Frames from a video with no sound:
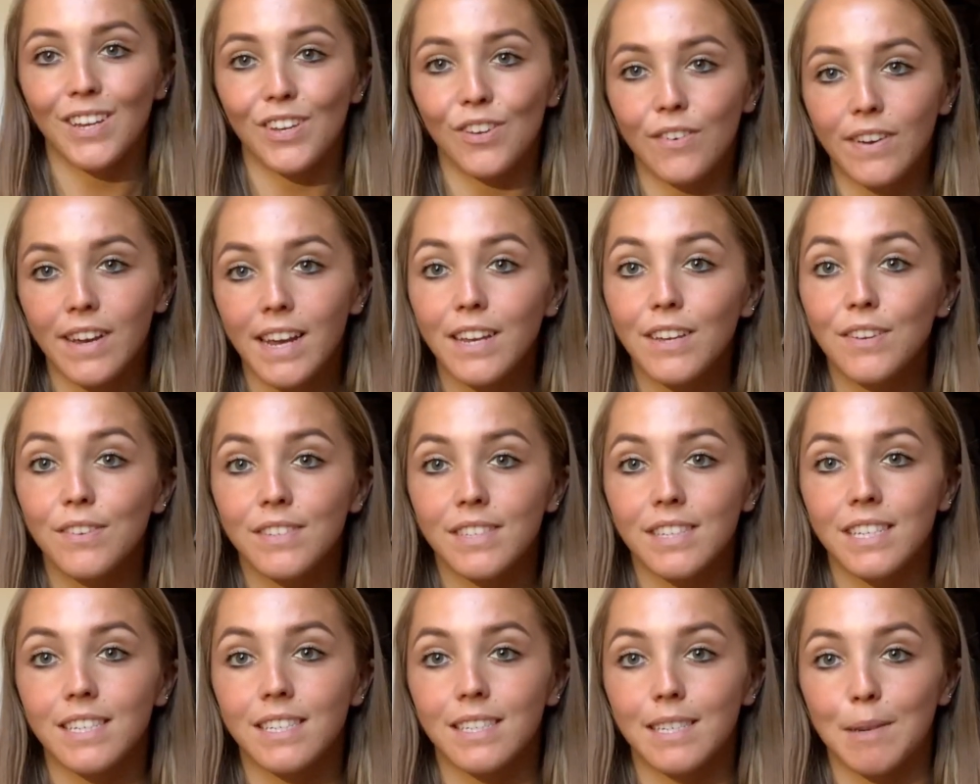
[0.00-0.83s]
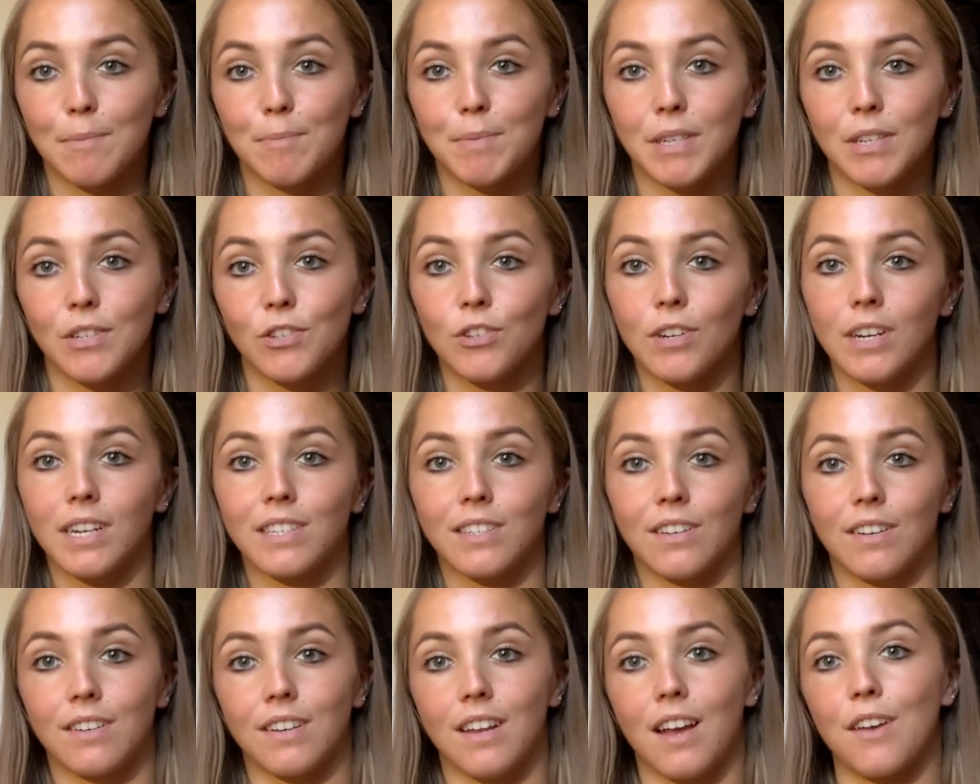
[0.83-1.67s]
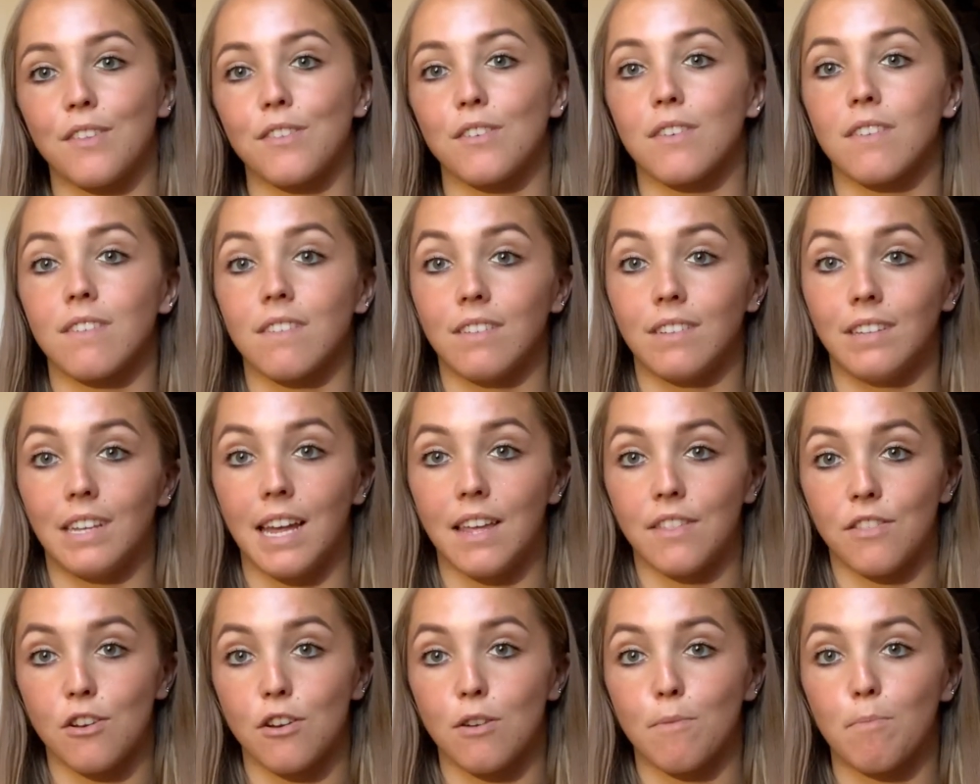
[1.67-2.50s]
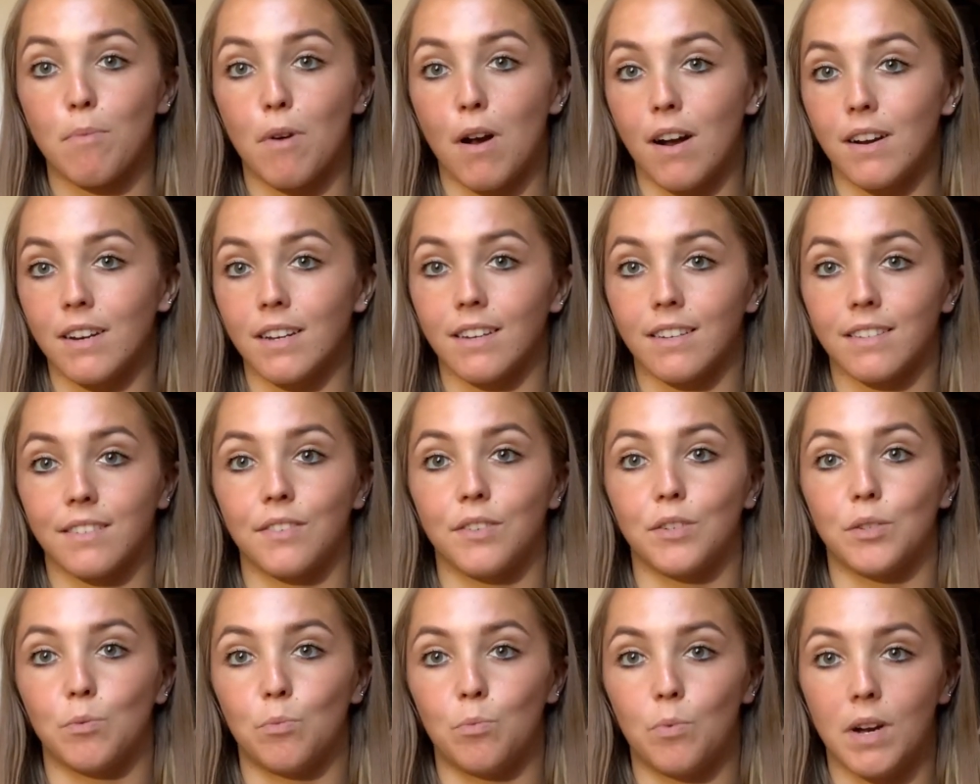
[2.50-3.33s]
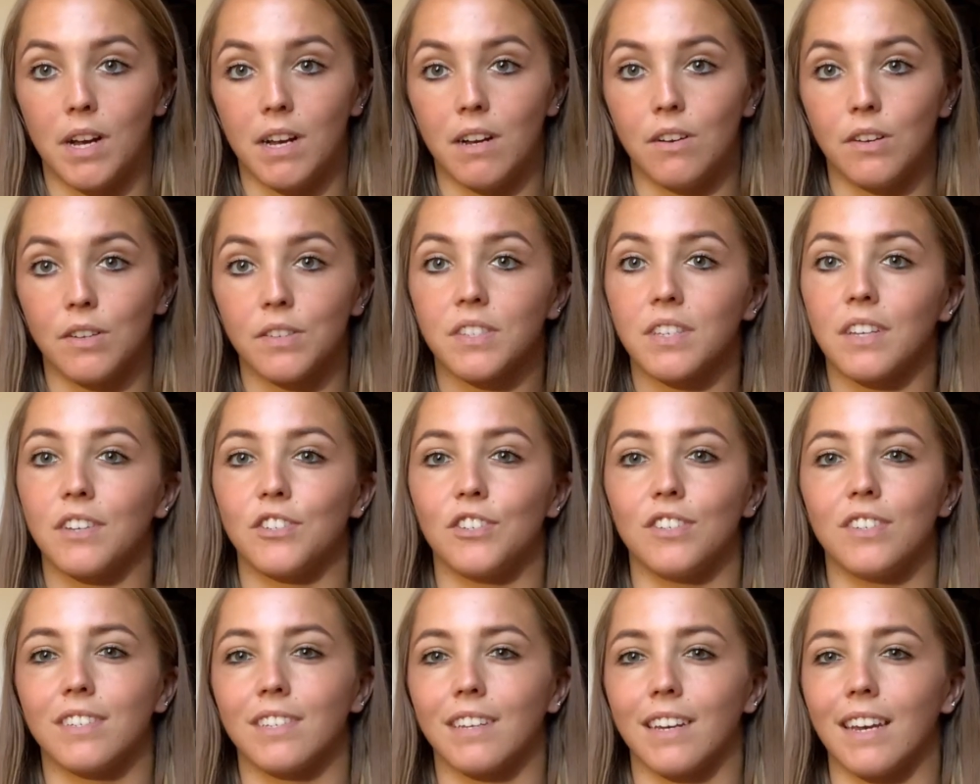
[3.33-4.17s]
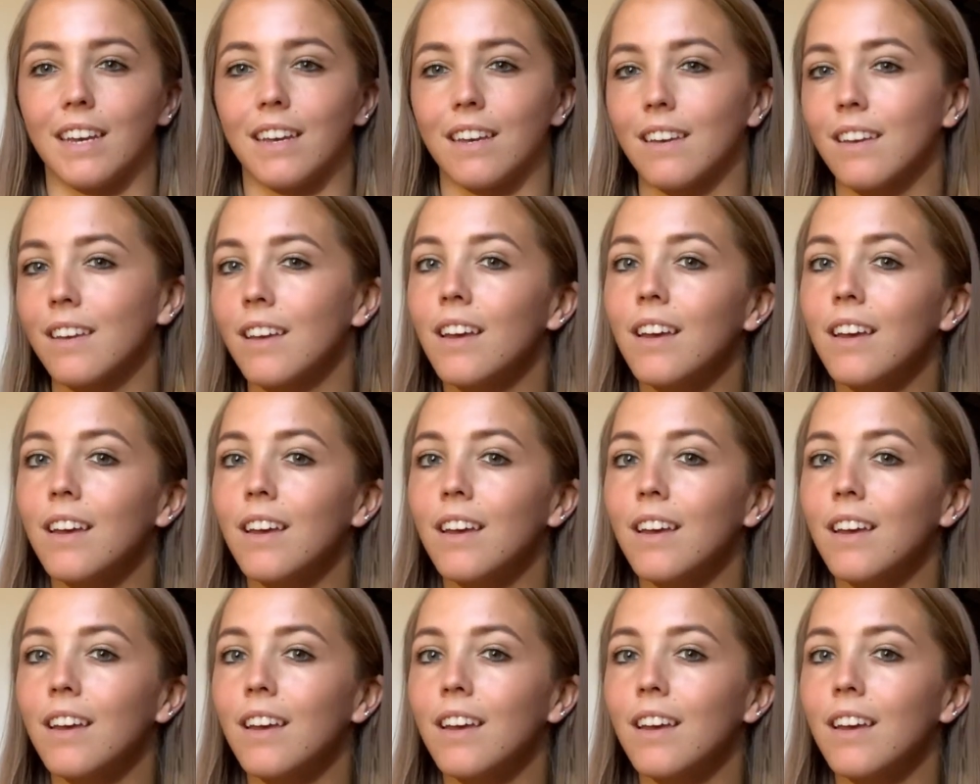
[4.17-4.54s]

You can use these tips and tricks on other leather products as well, such as like